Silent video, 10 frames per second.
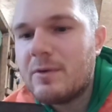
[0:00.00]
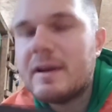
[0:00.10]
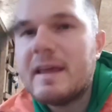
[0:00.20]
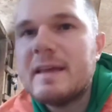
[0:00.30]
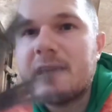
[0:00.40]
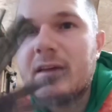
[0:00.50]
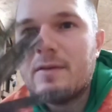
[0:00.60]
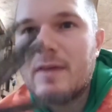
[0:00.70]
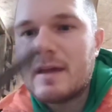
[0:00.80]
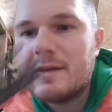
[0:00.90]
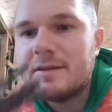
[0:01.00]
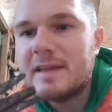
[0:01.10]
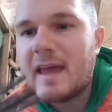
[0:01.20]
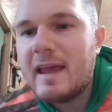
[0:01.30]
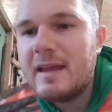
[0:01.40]
One is a
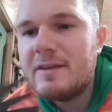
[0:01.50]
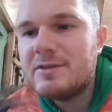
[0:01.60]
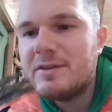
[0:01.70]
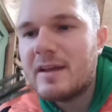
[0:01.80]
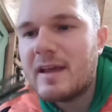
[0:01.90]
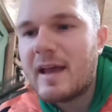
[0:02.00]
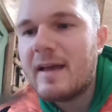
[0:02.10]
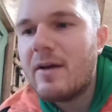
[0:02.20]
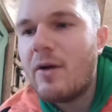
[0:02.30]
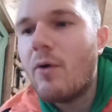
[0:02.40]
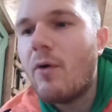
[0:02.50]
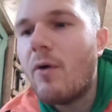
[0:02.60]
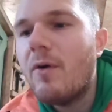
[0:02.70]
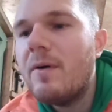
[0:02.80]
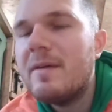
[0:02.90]
thickness gauge, okay,
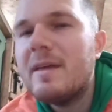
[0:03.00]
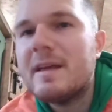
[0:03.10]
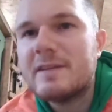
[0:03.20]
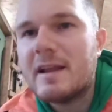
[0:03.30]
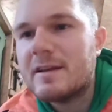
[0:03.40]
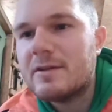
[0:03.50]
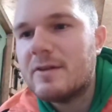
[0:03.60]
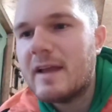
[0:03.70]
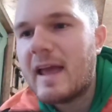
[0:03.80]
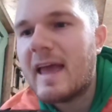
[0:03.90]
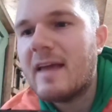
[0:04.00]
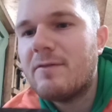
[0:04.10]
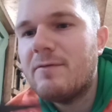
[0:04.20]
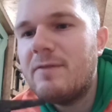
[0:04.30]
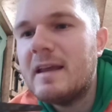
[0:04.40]
or as I like to call it, a
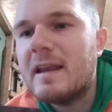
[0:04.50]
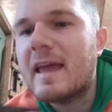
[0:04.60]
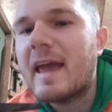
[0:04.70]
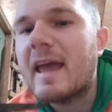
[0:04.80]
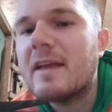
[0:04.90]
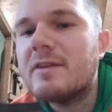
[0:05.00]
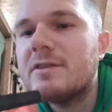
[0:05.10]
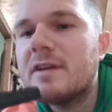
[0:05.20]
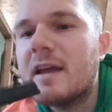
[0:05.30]
feeler gauge.